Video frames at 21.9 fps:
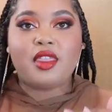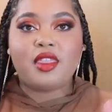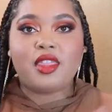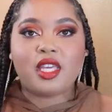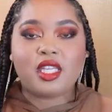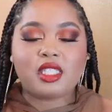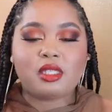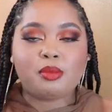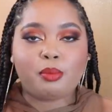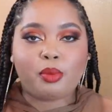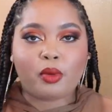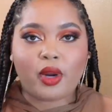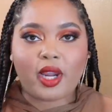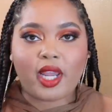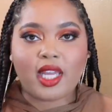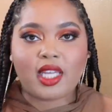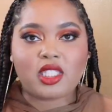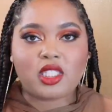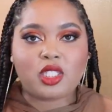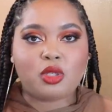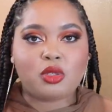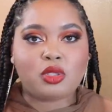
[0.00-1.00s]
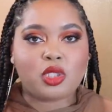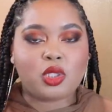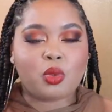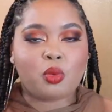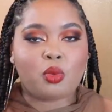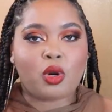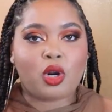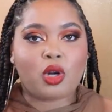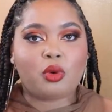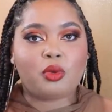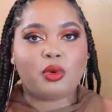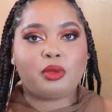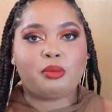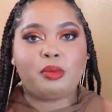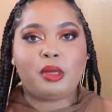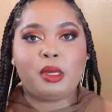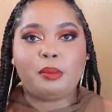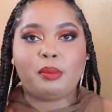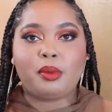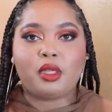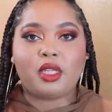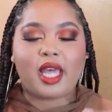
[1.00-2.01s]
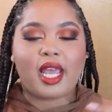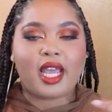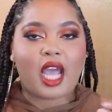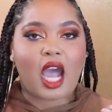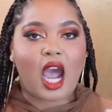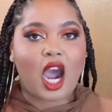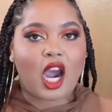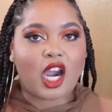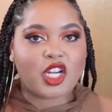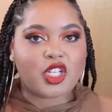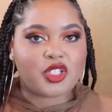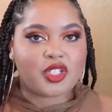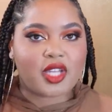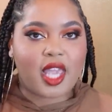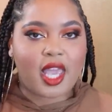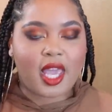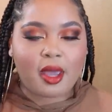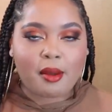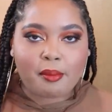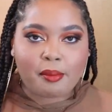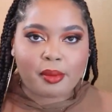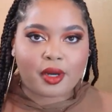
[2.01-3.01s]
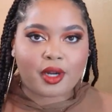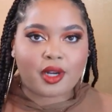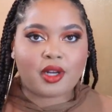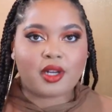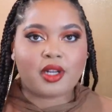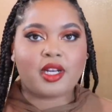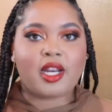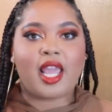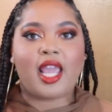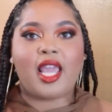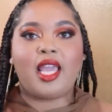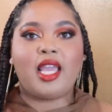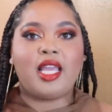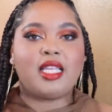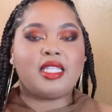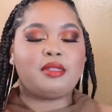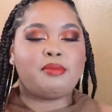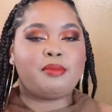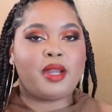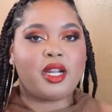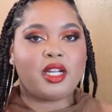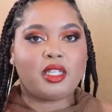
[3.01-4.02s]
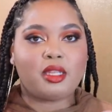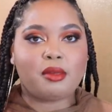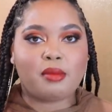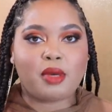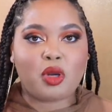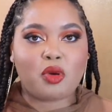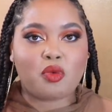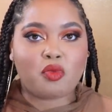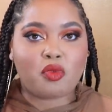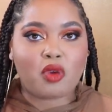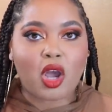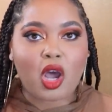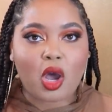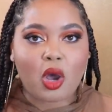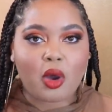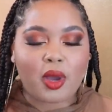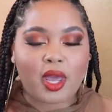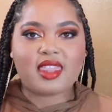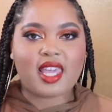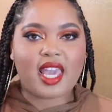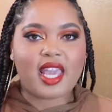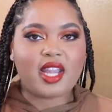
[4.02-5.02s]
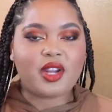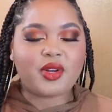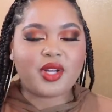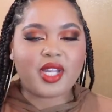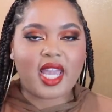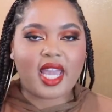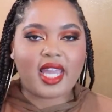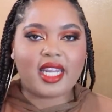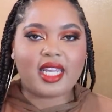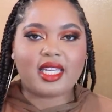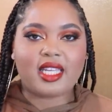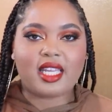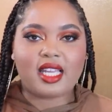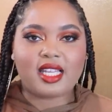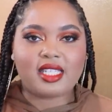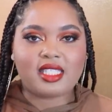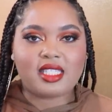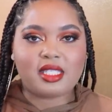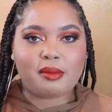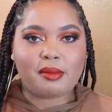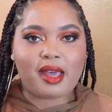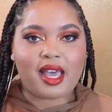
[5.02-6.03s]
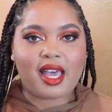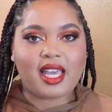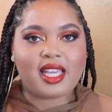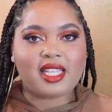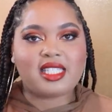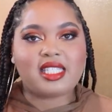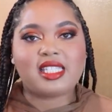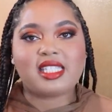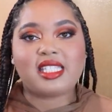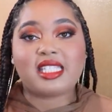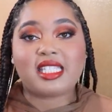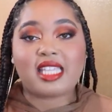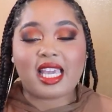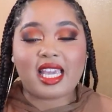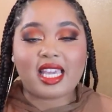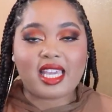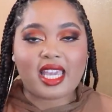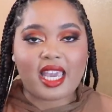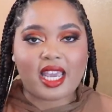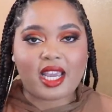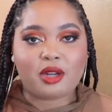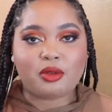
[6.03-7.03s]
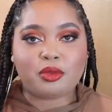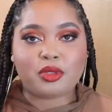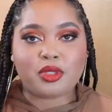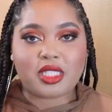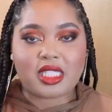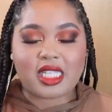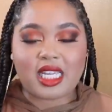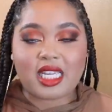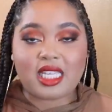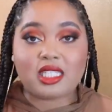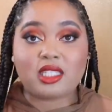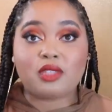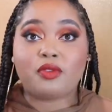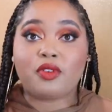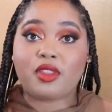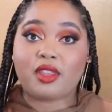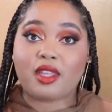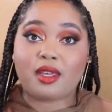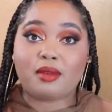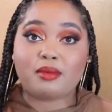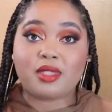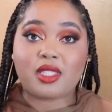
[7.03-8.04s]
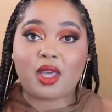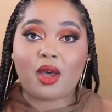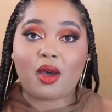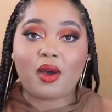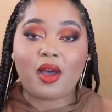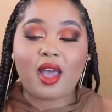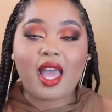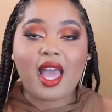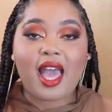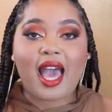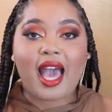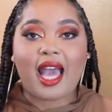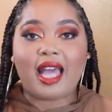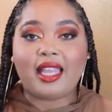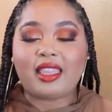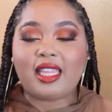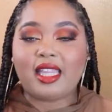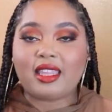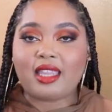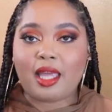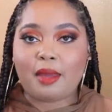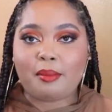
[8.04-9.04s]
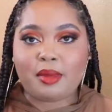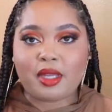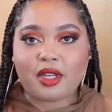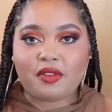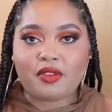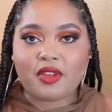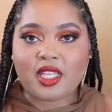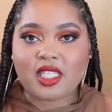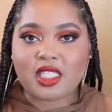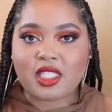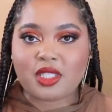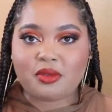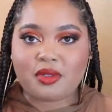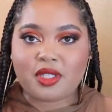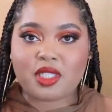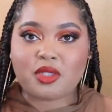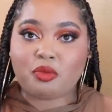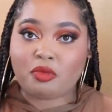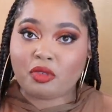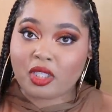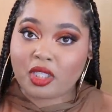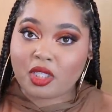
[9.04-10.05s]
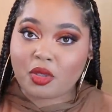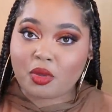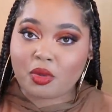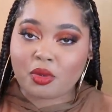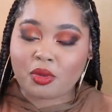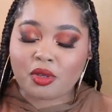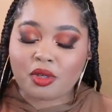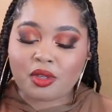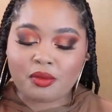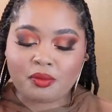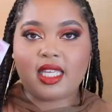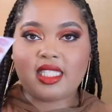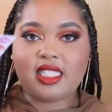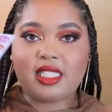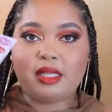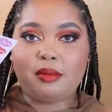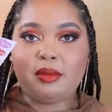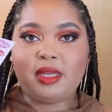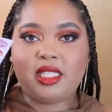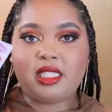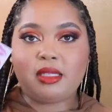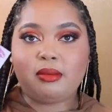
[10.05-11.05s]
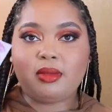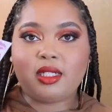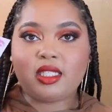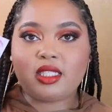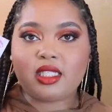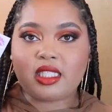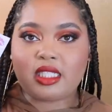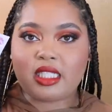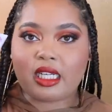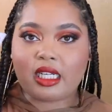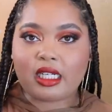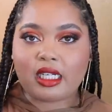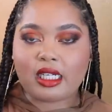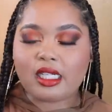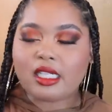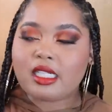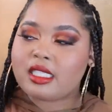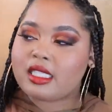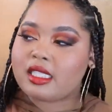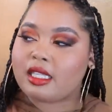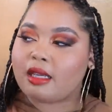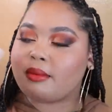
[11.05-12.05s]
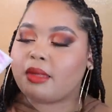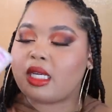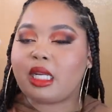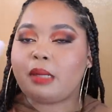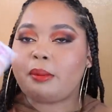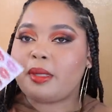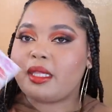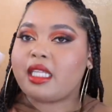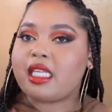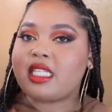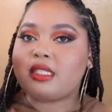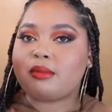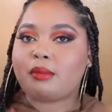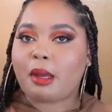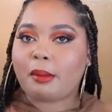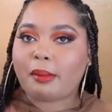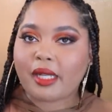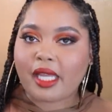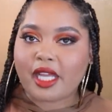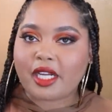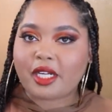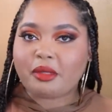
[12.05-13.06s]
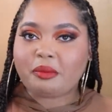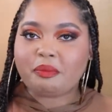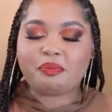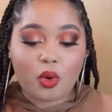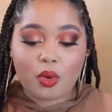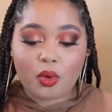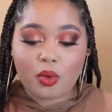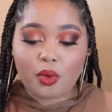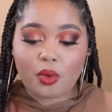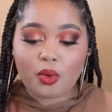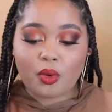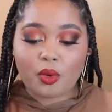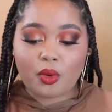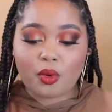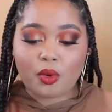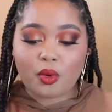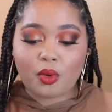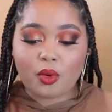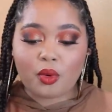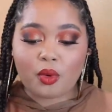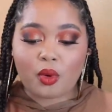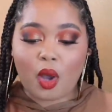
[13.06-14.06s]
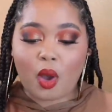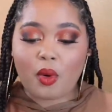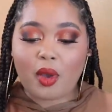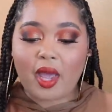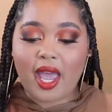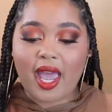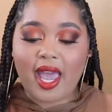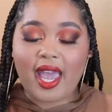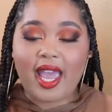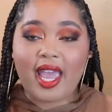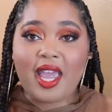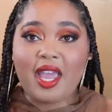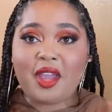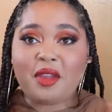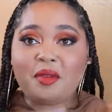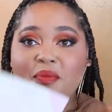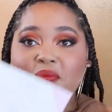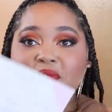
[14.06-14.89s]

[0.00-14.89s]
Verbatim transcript: This brand used to work with people like Audrey Hepburn and Marilyn Monroe. They created customized skincare routines for them, so I think that bit of history is really cool. They sent me some little stickers. I'm gonna put these in my planner. Ooh, okay.